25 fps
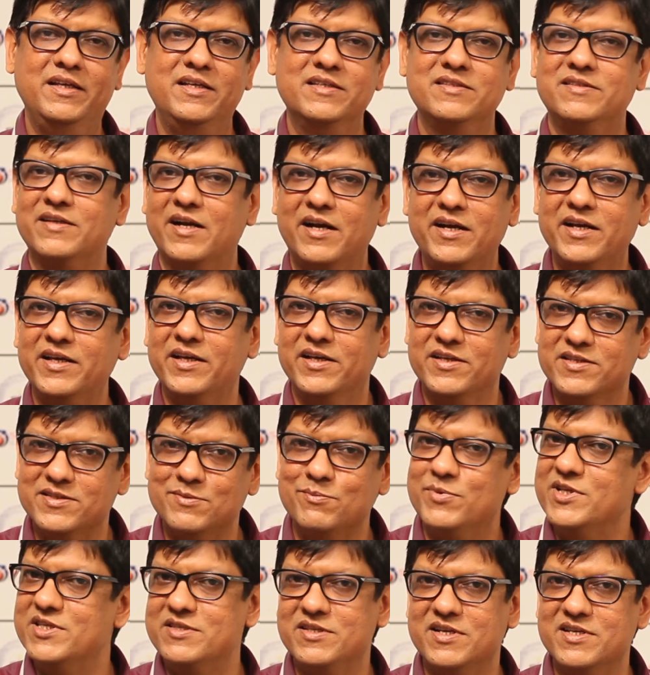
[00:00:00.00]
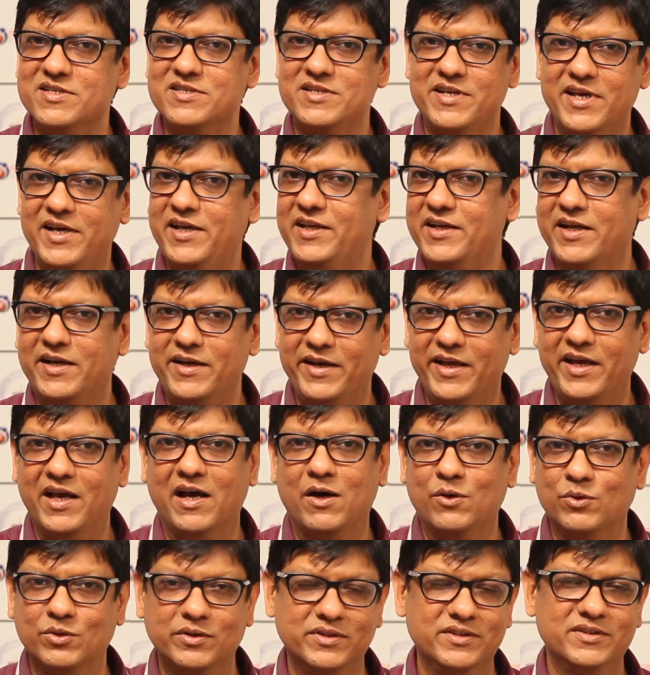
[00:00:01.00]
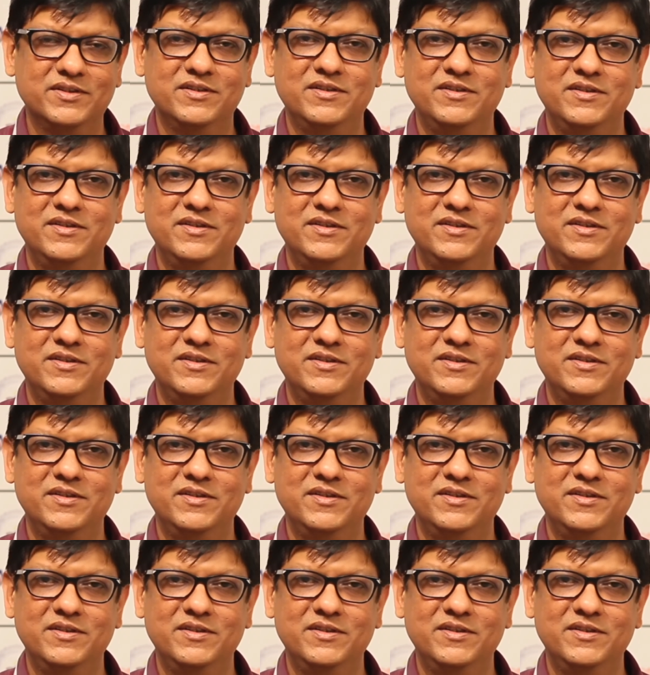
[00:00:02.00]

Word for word: is running his business day in and day out.